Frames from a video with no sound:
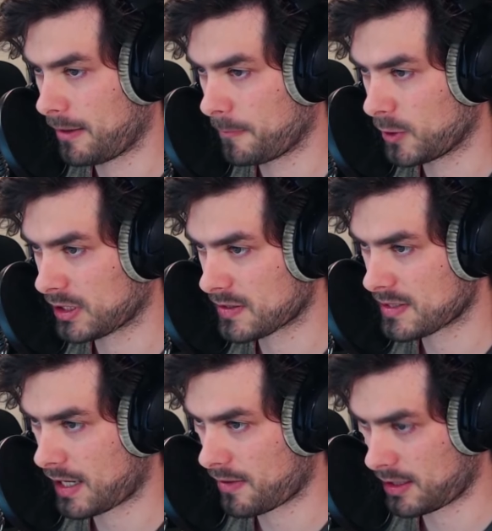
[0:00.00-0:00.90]
We could
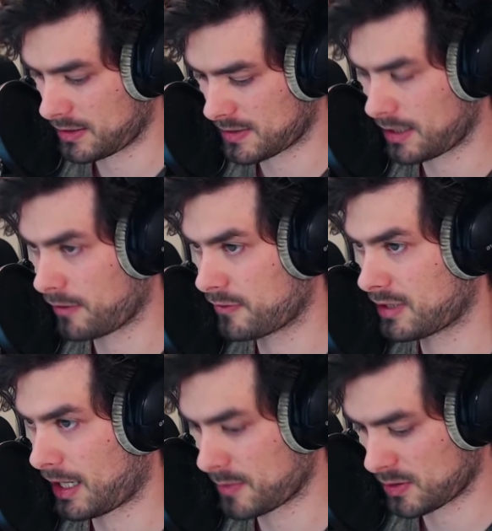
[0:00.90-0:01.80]
say that instead of
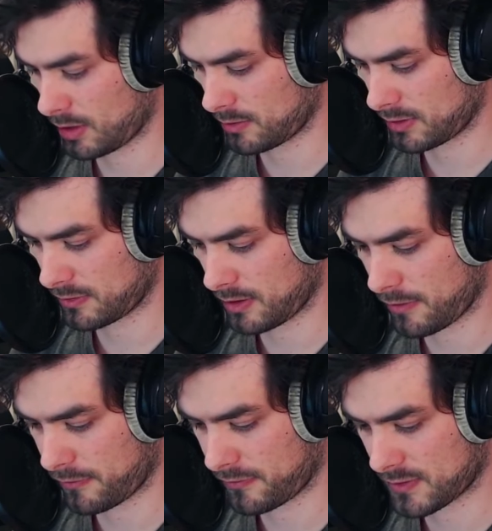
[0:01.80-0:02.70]
times
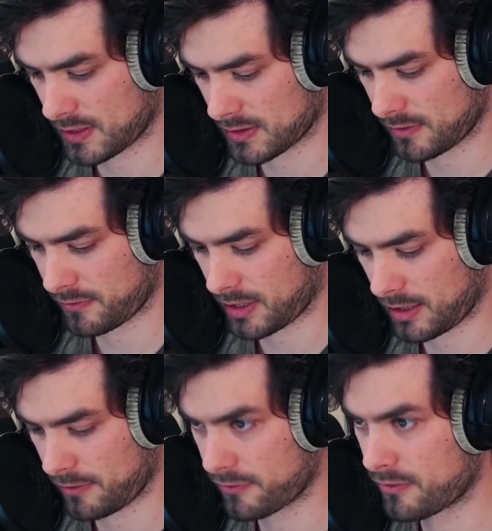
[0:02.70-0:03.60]

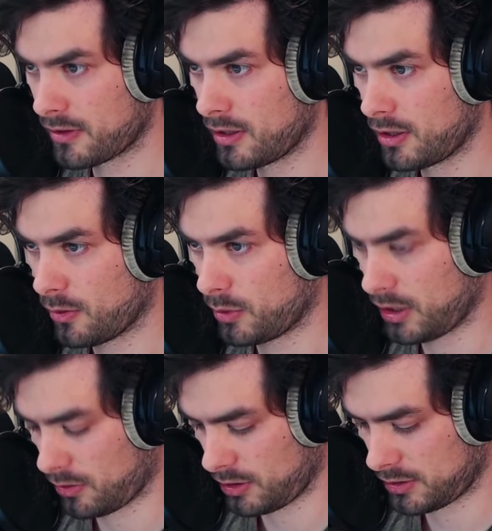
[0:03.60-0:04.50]
265,
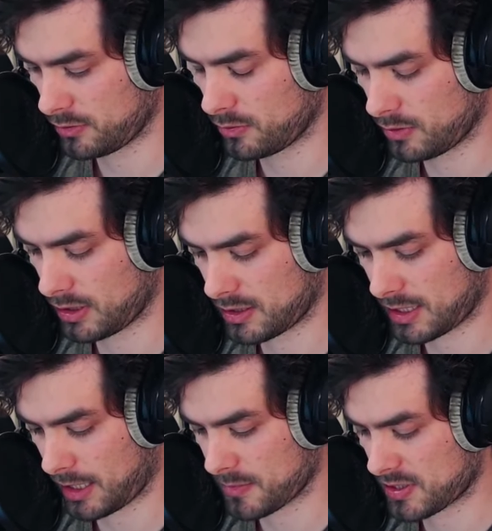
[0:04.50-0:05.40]
we only do
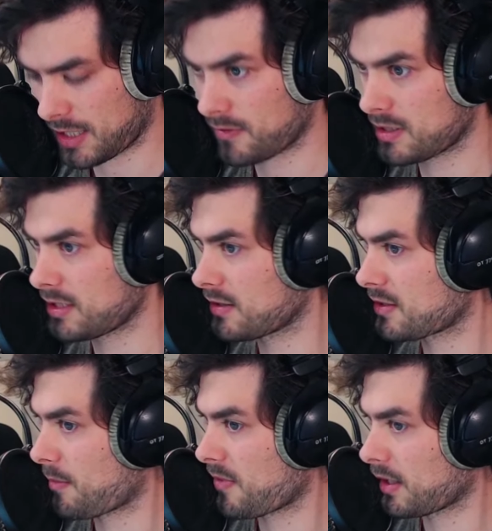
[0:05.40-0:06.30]
times 70 or
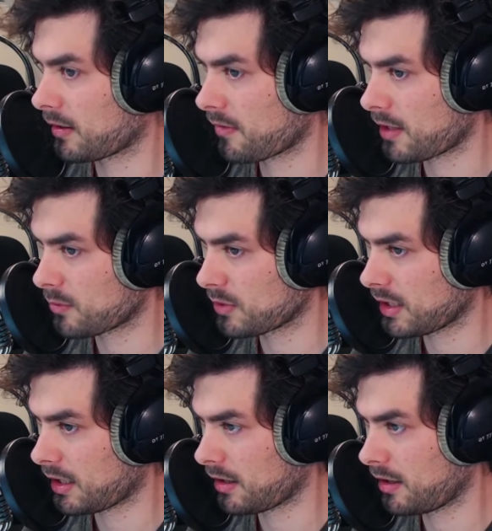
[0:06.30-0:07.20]
something, then
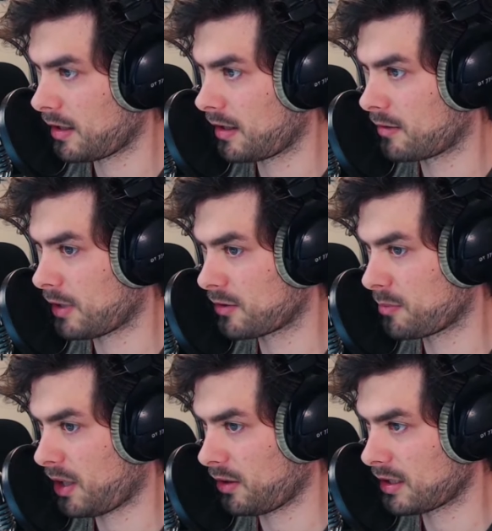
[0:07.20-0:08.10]
we are around
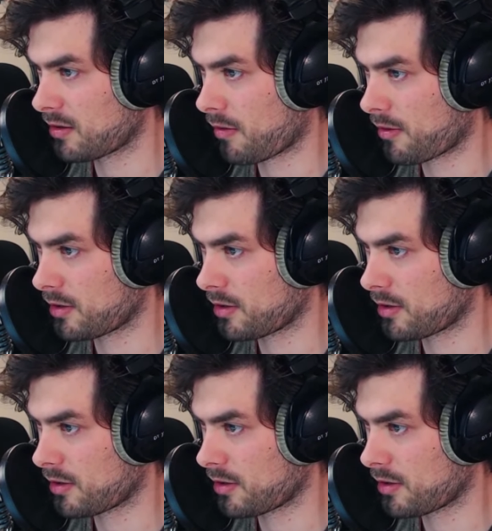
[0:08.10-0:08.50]
about at 30